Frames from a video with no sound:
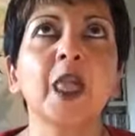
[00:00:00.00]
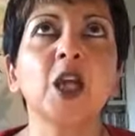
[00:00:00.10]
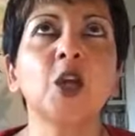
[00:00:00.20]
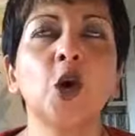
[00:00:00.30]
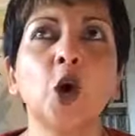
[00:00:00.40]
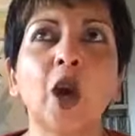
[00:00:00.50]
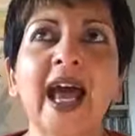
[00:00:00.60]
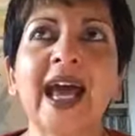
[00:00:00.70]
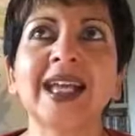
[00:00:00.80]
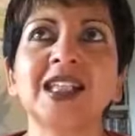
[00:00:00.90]
you're
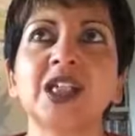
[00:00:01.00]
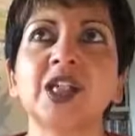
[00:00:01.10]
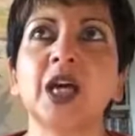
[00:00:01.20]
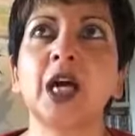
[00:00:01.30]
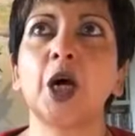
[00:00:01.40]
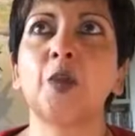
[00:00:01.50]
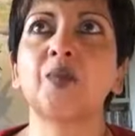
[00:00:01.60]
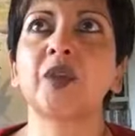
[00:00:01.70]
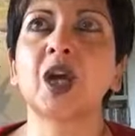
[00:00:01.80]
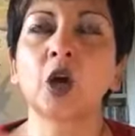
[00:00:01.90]
at
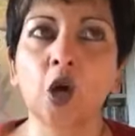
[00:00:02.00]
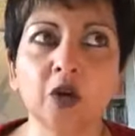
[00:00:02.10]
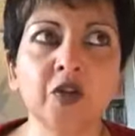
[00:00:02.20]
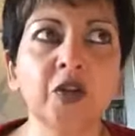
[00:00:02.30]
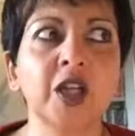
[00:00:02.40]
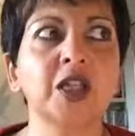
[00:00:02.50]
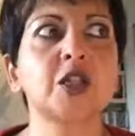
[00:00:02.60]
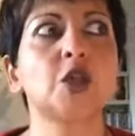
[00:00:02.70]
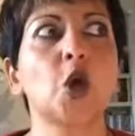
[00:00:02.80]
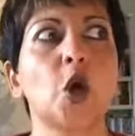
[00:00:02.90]
a
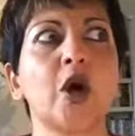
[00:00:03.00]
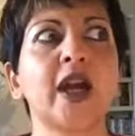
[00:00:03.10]
conference, you're